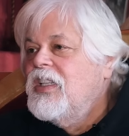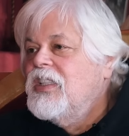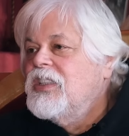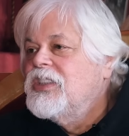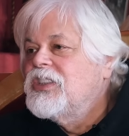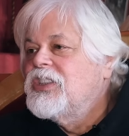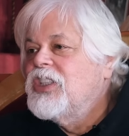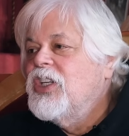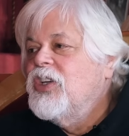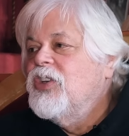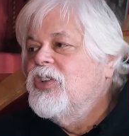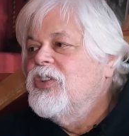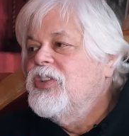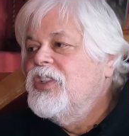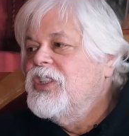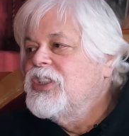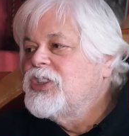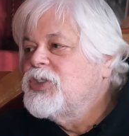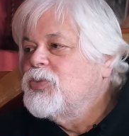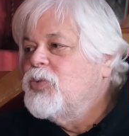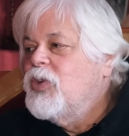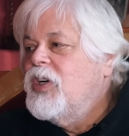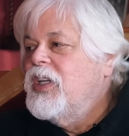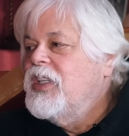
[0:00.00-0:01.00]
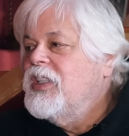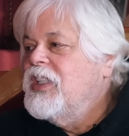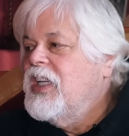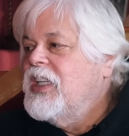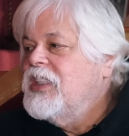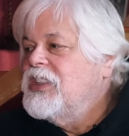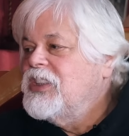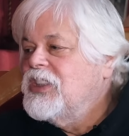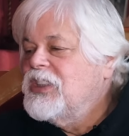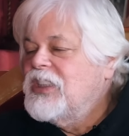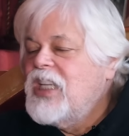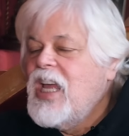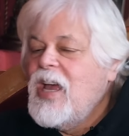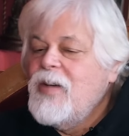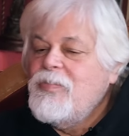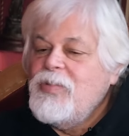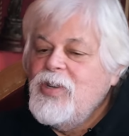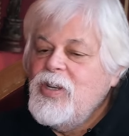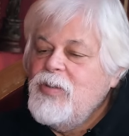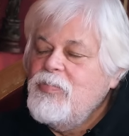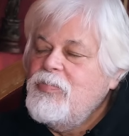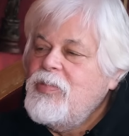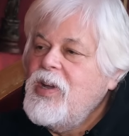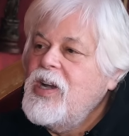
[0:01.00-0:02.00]
So this one that just
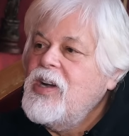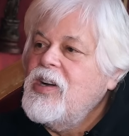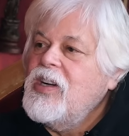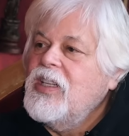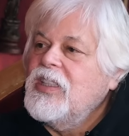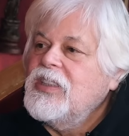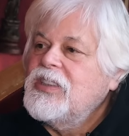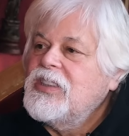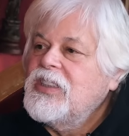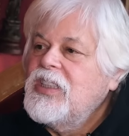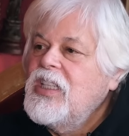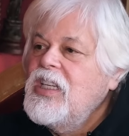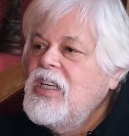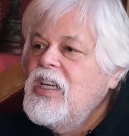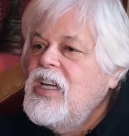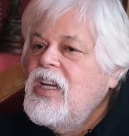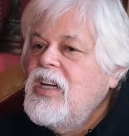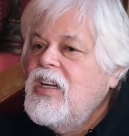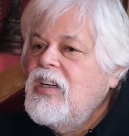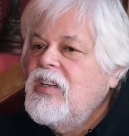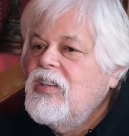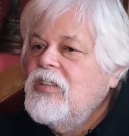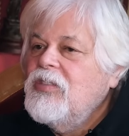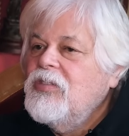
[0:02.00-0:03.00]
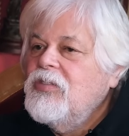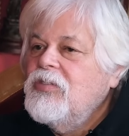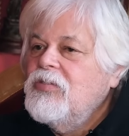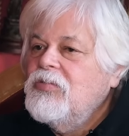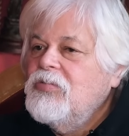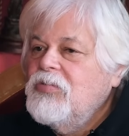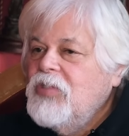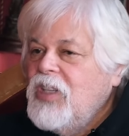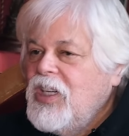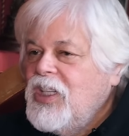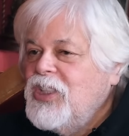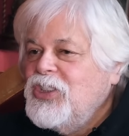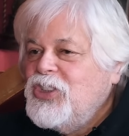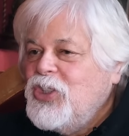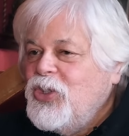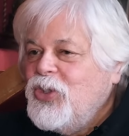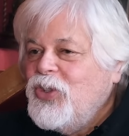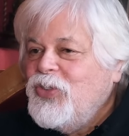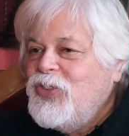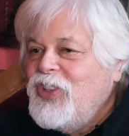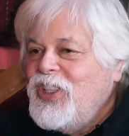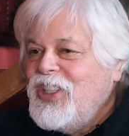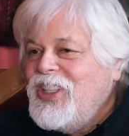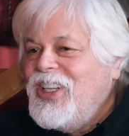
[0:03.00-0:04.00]
happened in Paris, a
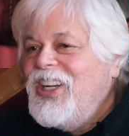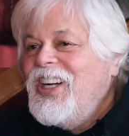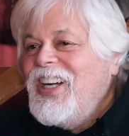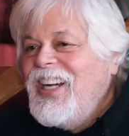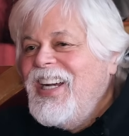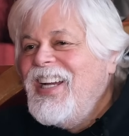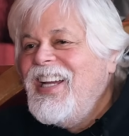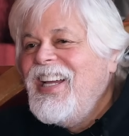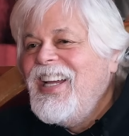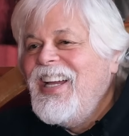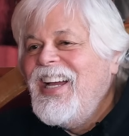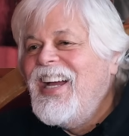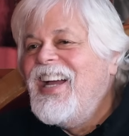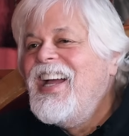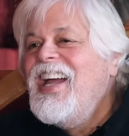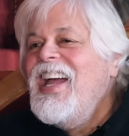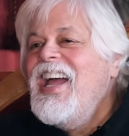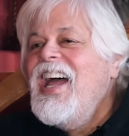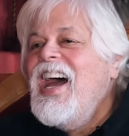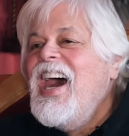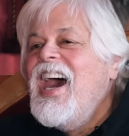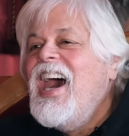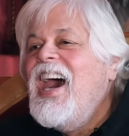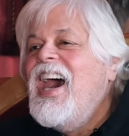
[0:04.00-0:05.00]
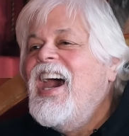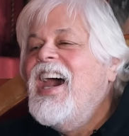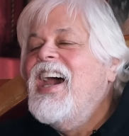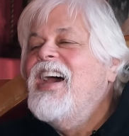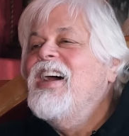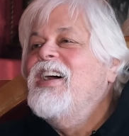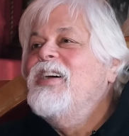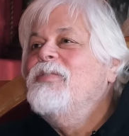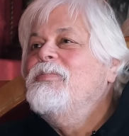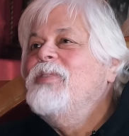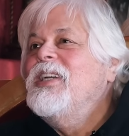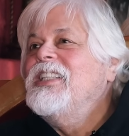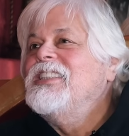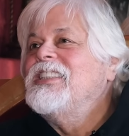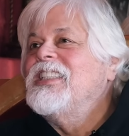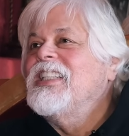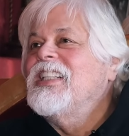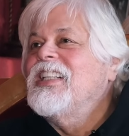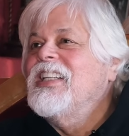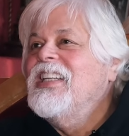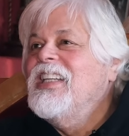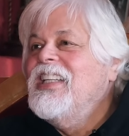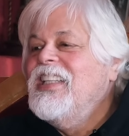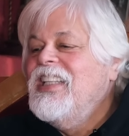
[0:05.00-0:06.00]
total failure.
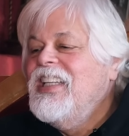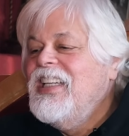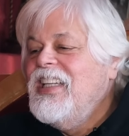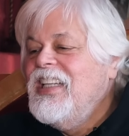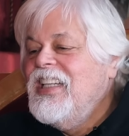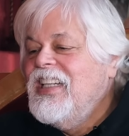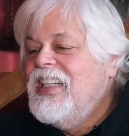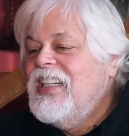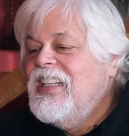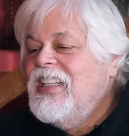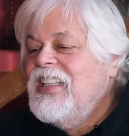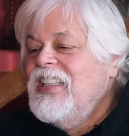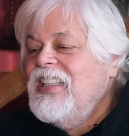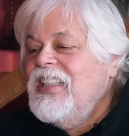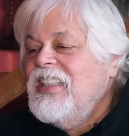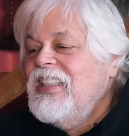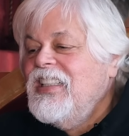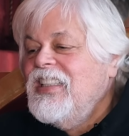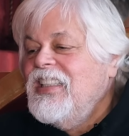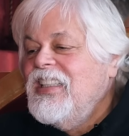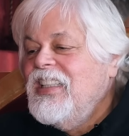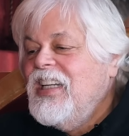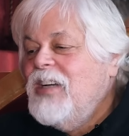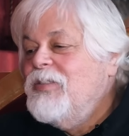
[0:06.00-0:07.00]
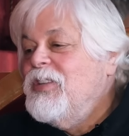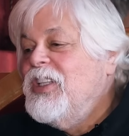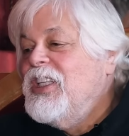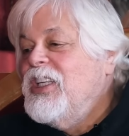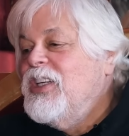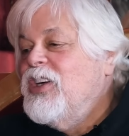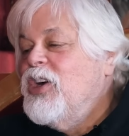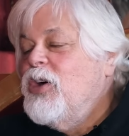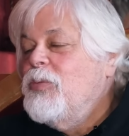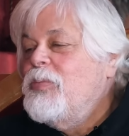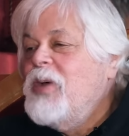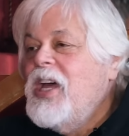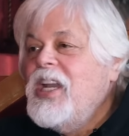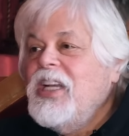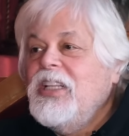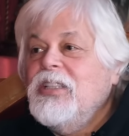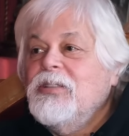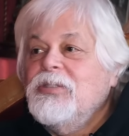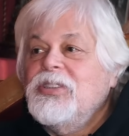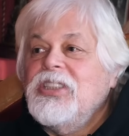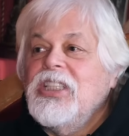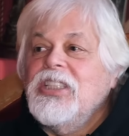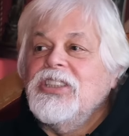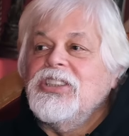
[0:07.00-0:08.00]
Mm-hmm. they're all patting
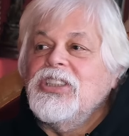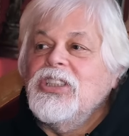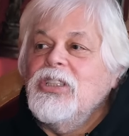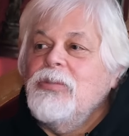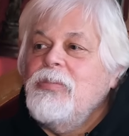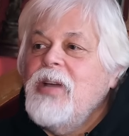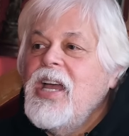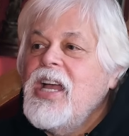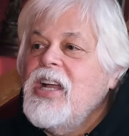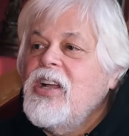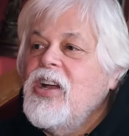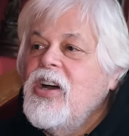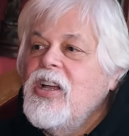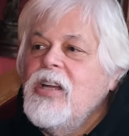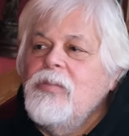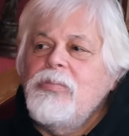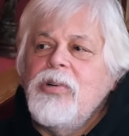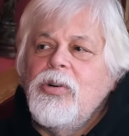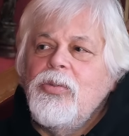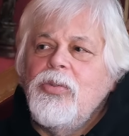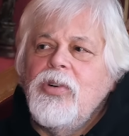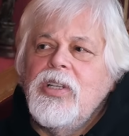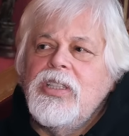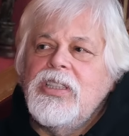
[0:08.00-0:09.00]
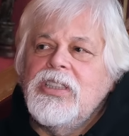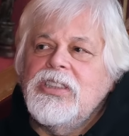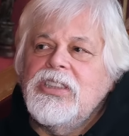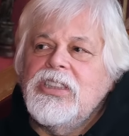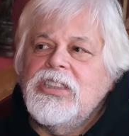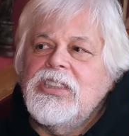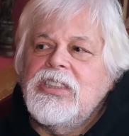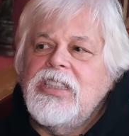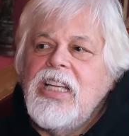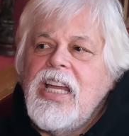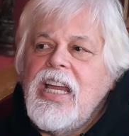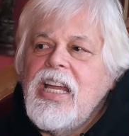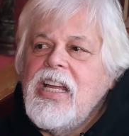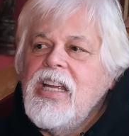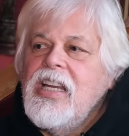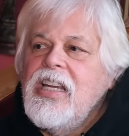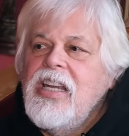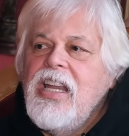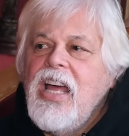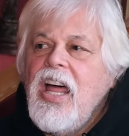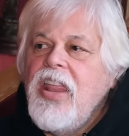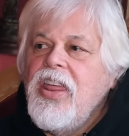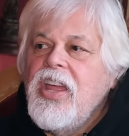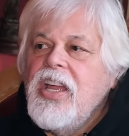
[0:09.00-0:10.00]
themselves on the back on it, but what does it say?
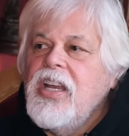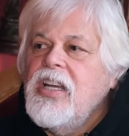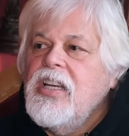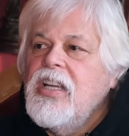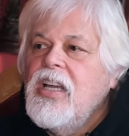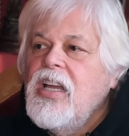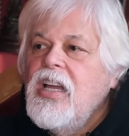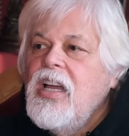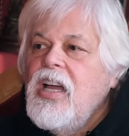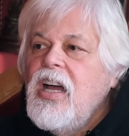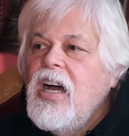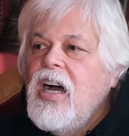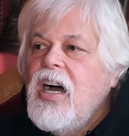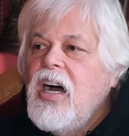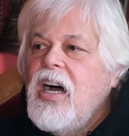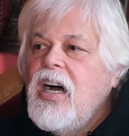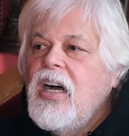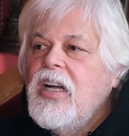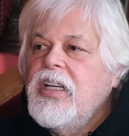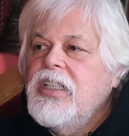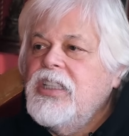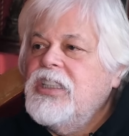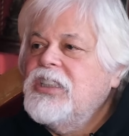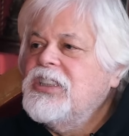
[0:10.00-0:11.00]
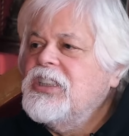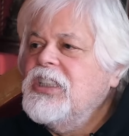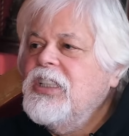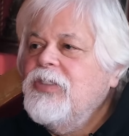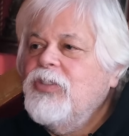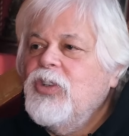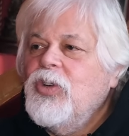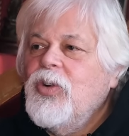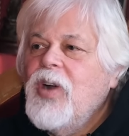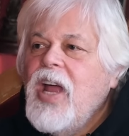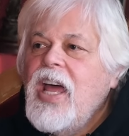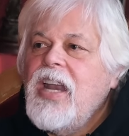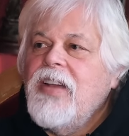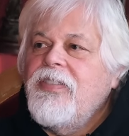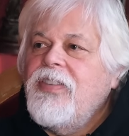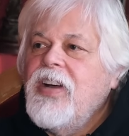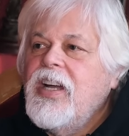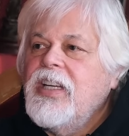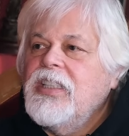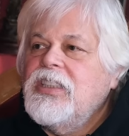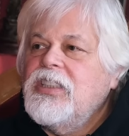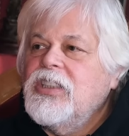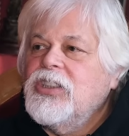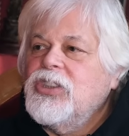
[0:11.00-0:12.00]
Nothing. It isn't even
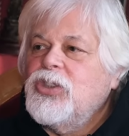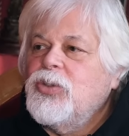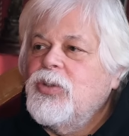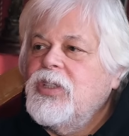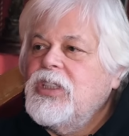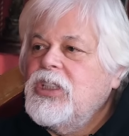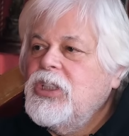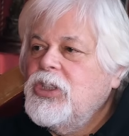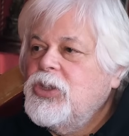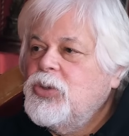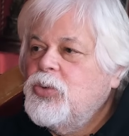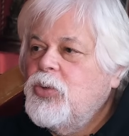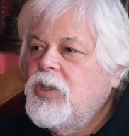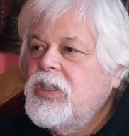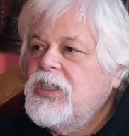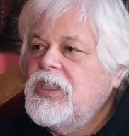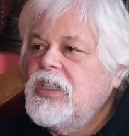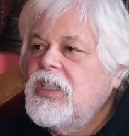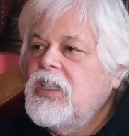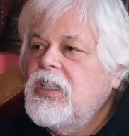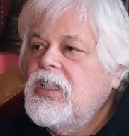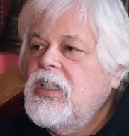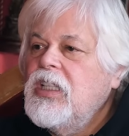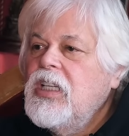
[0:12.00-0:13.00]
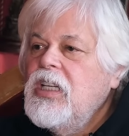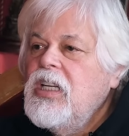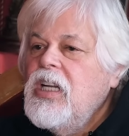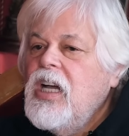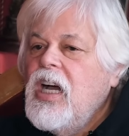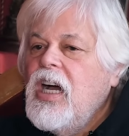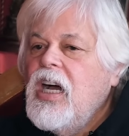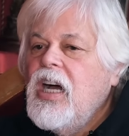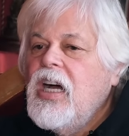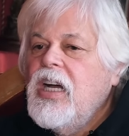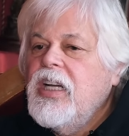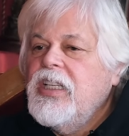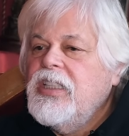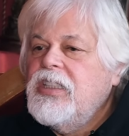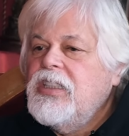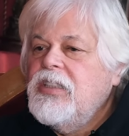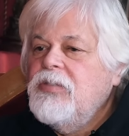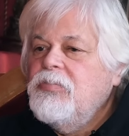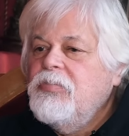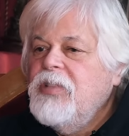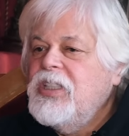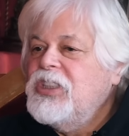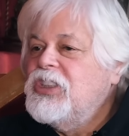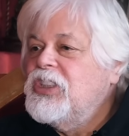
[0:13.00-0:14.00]
ratified till 2020. It
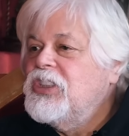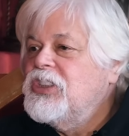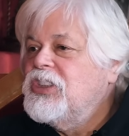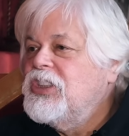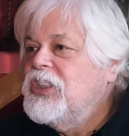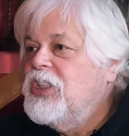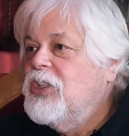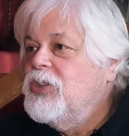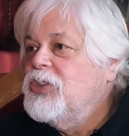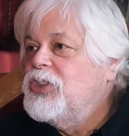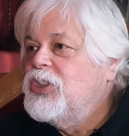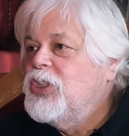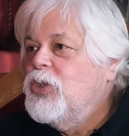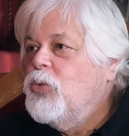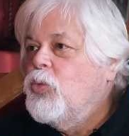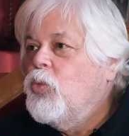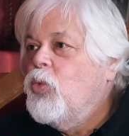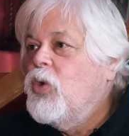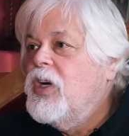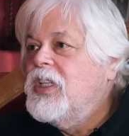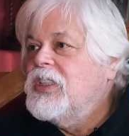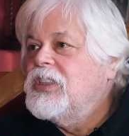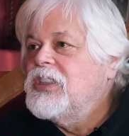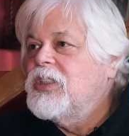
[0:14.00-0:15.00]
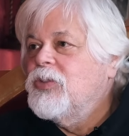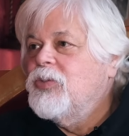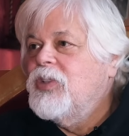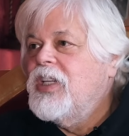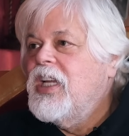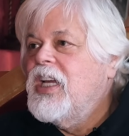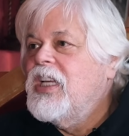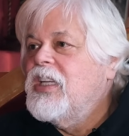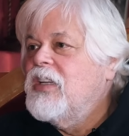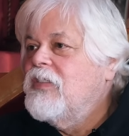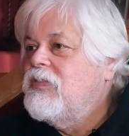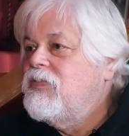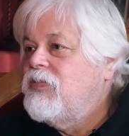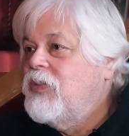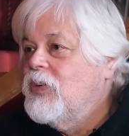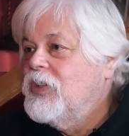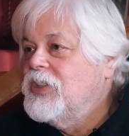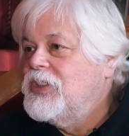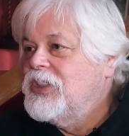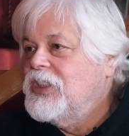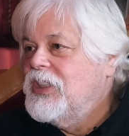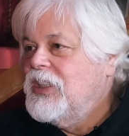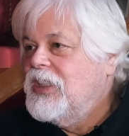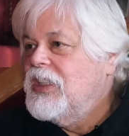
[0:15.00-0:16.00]
mentions the ocean once and we had to
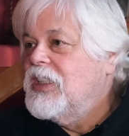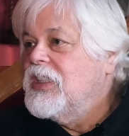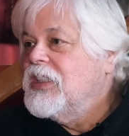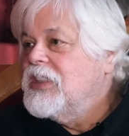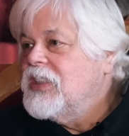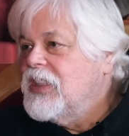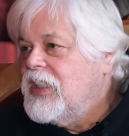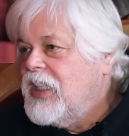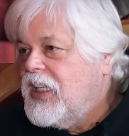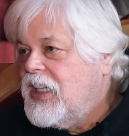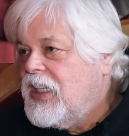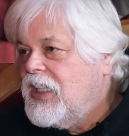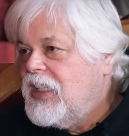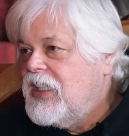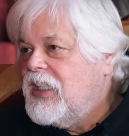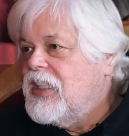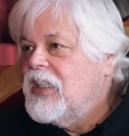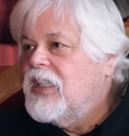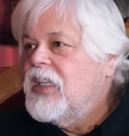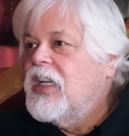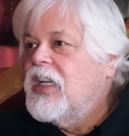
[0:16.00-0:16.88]
force it in to get it in